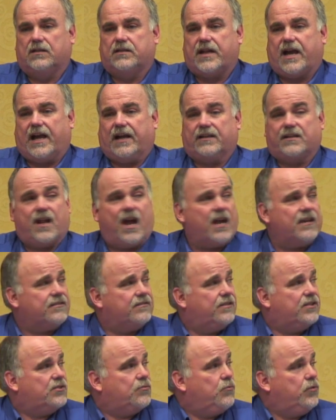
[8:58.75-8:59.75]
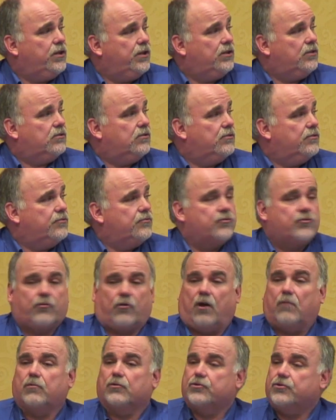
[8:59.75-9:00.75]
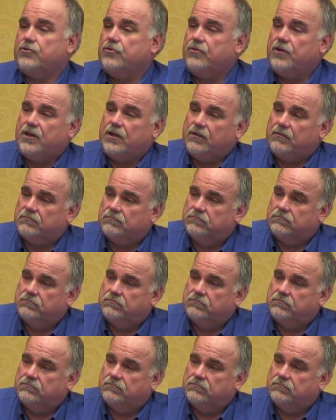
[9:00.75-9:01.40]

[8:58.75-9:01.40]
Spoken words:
Diagnostics would include troubleshooting,